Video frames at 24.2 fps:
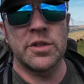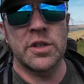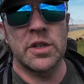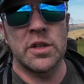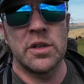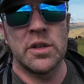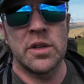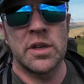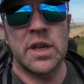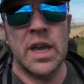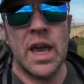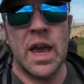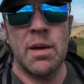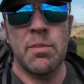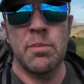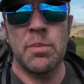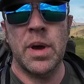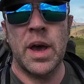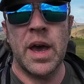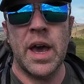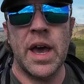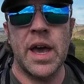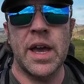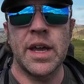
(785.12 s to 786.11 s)
to camp
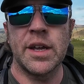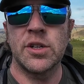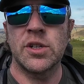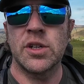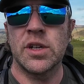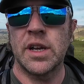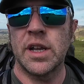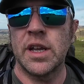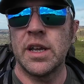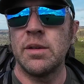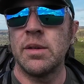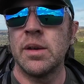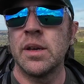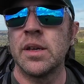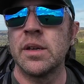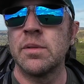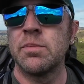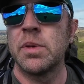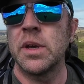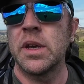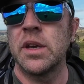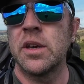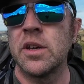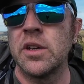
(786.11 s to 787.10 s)
at actually,
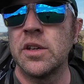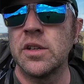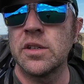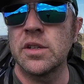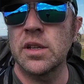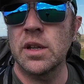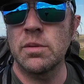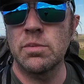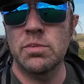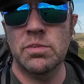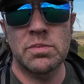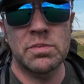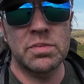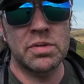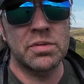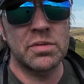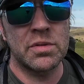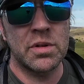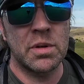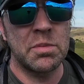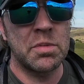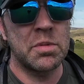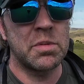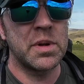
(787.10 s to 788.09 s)
because there
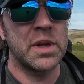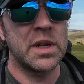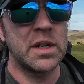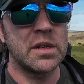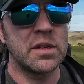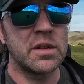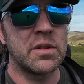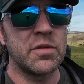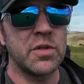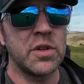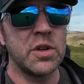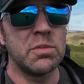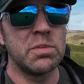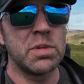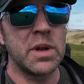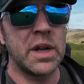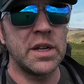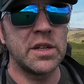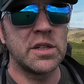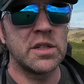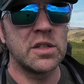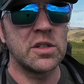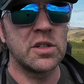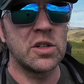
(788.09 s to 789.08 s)
probably is a few
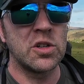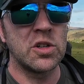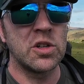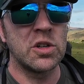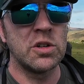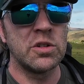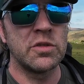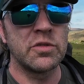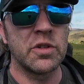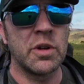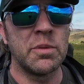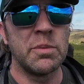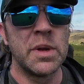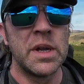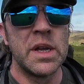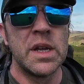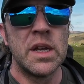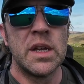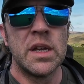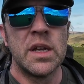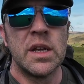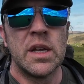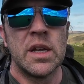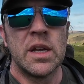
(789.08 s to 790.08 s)
places to choose from.
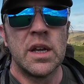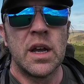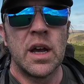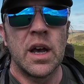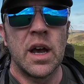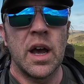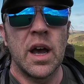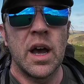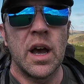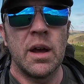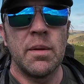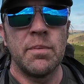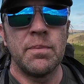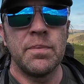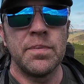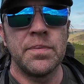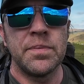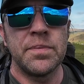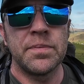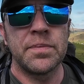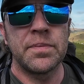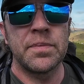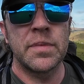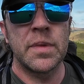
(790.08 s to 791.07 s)

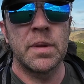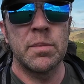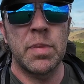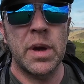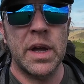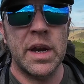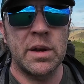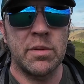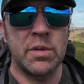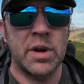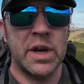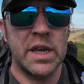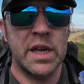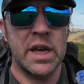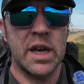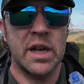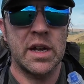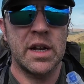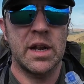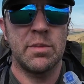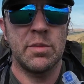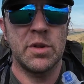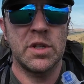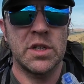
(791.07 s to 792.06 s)
But anyway, yeah,
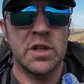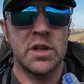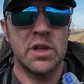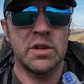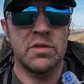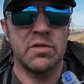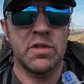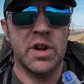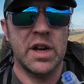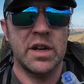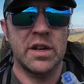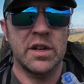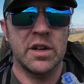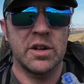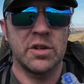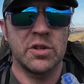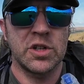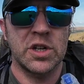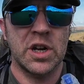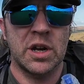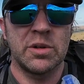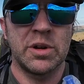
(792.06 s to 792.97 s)
let me turn you around and I'll show